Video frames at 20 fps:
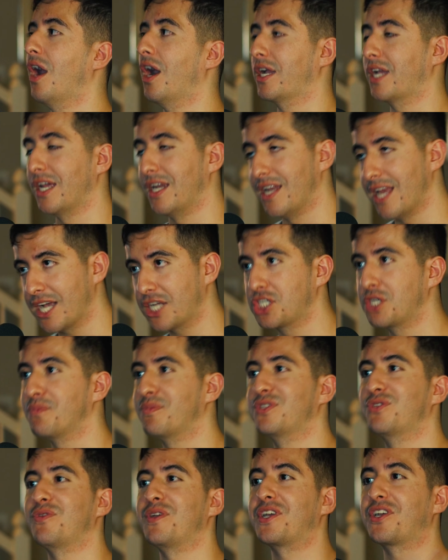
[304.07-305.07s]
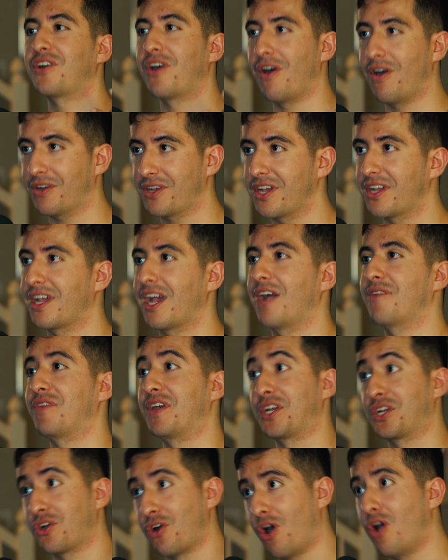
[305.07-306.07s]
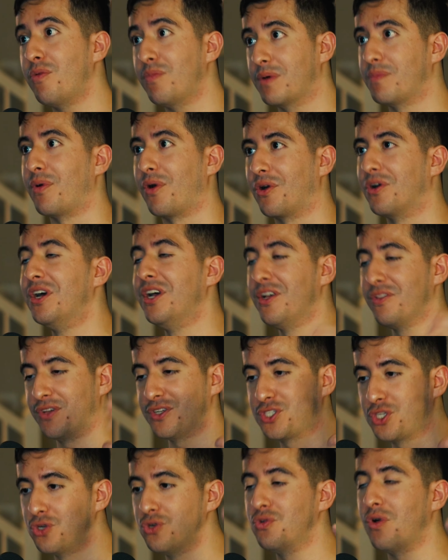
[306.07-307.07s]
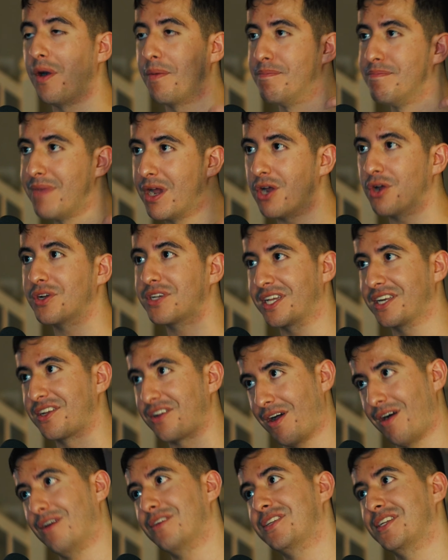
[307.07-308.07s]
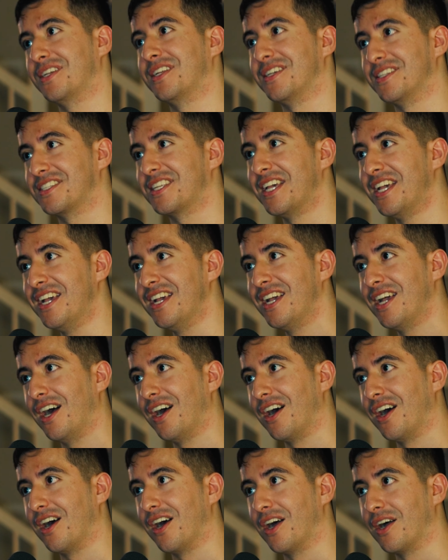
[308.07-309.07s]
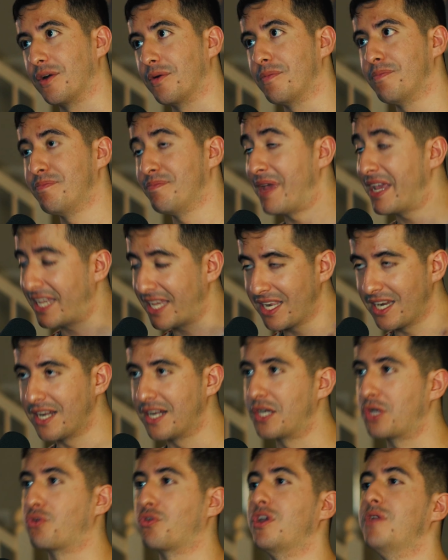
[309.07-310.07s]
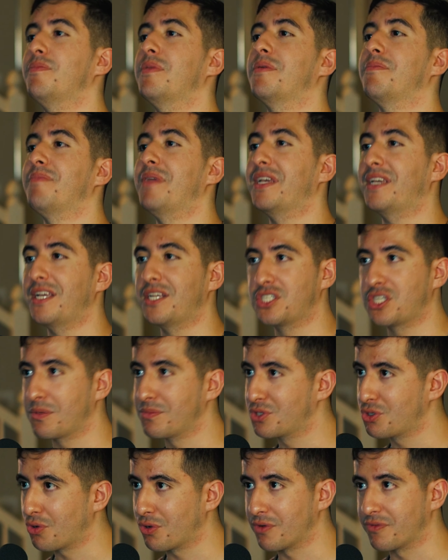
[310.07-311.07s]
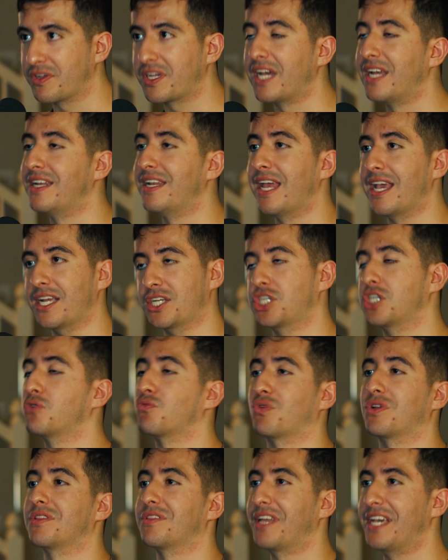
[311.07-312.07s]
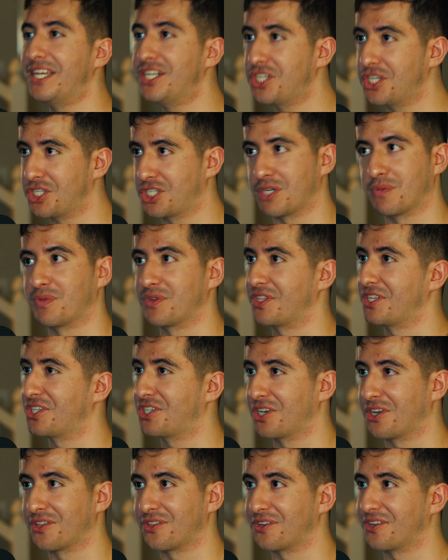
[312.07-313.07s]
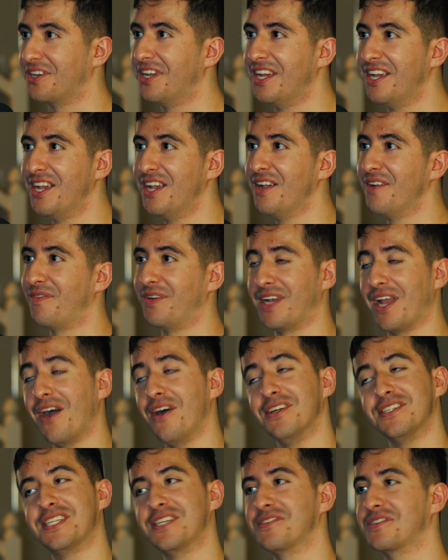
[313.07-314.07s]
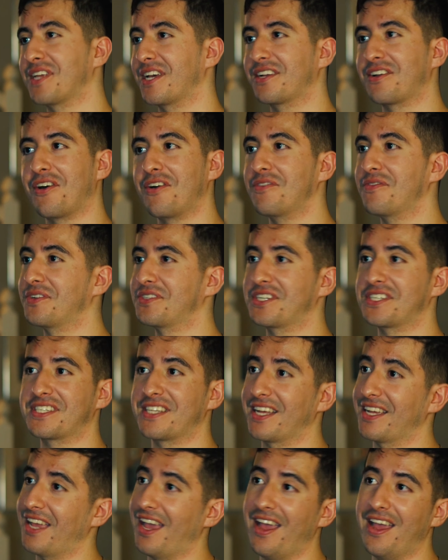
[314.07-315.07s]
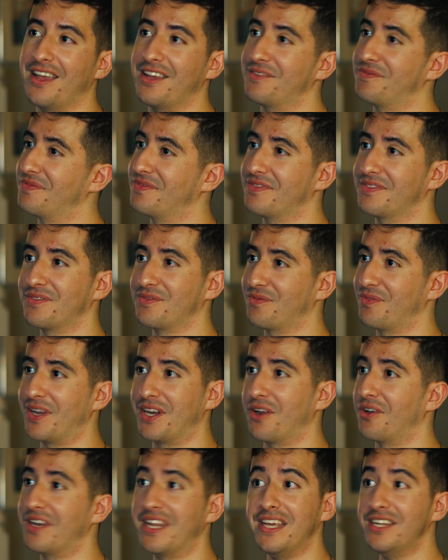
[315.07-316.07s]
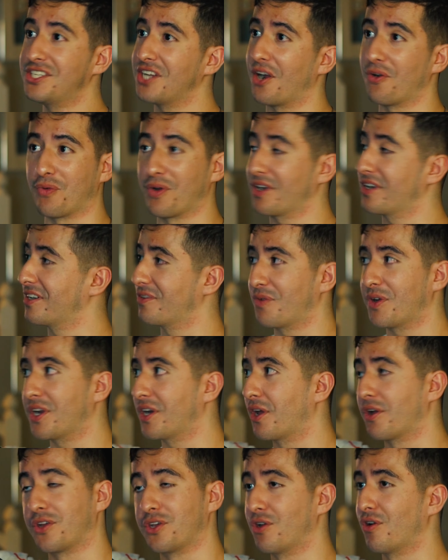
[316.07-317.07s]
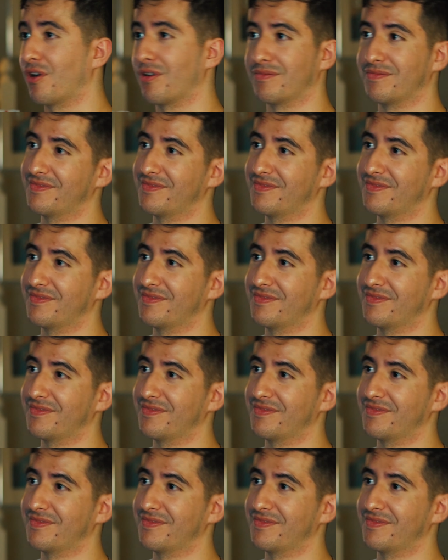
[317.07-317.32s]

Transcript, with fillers: a connection between CONCACAF and CONMEBOL, the two American continents, making an agreement, making some sort of connection, relationship with each other. But now it seems like CONMEBOL's just like, hey, we don't need y'all. We don't need y'all. We're going to go to Europe.